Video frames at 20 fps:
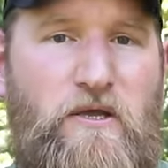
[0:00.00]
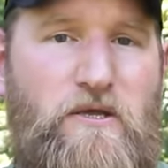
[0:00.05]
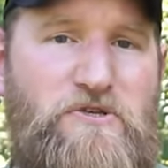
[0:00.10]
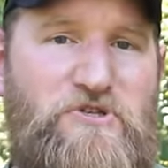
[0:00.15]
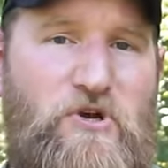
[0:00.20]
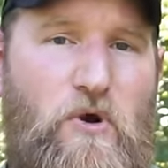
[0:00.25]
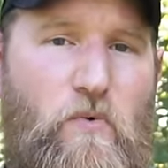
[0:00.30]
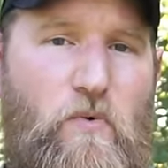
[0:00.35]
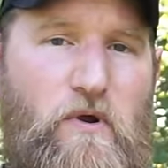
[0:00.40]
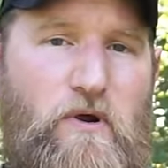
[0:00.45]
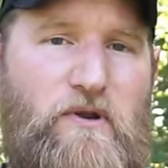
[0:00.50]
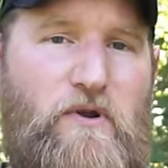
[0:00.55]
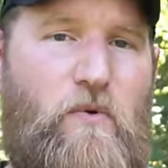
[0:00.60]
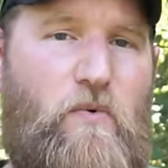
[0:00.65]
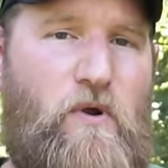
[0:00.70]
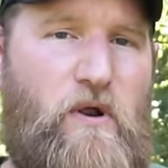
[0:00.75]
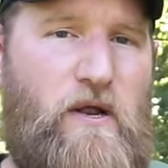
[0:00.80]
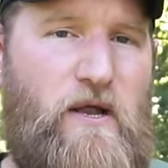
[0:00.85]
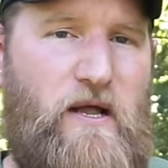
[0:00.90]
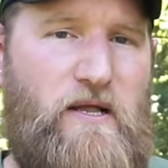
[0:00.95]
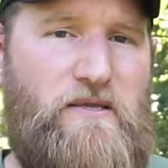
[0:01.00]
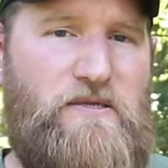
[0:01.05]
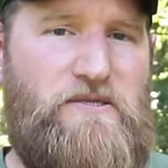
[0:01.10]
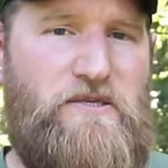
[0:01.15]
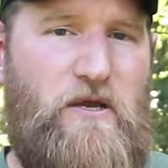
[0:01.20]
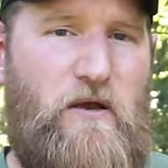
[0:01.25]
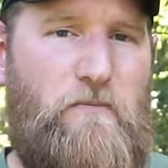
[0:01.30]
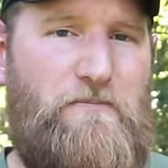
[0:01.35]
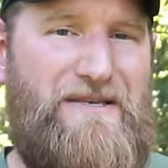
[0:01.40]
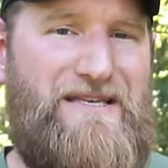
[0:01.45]
So we're going to work on
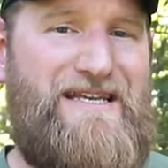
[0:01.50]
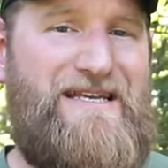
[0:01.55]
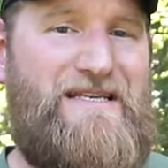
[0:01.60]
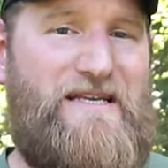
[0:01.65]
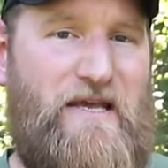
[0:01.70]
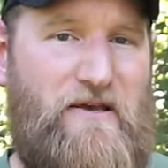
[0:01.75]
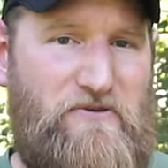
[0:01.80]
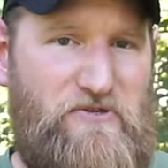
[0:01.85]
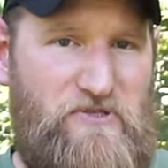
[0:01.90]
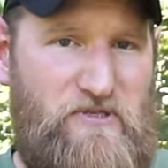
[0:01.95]
some details